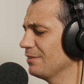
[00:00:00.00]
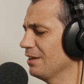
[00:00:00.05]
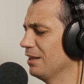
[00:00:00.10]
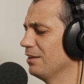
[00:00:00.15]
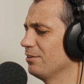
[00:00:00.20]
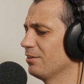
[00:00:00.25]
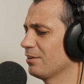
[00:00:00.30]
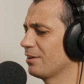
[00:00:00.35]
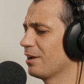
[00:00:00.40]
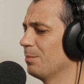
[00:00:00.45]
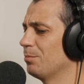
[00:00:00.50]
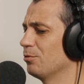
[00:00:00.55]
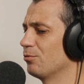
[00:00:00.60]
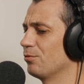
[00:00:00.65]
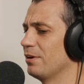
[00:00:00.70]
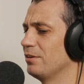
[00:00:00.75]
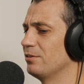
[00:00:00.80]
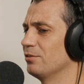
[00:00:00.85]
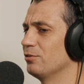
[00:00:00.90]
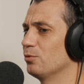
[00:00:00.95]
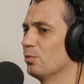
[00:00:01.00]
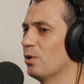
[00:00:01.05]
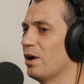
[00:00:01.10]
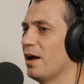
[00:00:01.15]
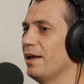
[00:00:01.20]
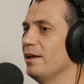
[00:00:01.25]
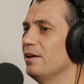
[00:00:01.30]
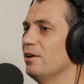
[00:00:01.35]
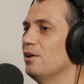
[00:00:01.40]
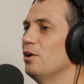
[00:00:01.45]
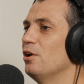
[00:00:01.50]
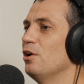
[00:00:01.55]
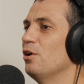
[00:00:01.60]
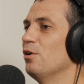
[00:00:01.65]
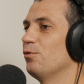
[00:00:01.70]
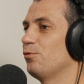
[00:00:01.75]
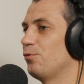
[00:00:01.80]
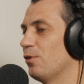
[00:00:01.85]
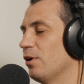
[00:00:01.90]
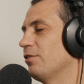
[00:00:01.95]
there's a couple reasons why
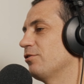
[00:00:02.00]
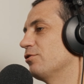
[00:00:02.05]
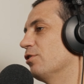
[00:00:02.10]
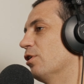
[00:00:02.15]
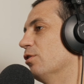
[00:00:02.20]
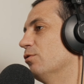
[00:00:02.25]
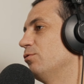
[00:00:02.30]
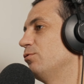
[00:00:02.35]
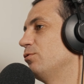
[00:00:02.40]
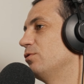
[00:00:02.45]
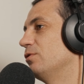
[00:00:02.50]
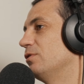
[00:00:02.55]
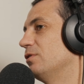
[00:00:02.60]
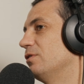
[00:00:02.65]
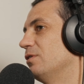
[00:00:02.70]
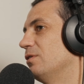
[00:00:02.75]
first off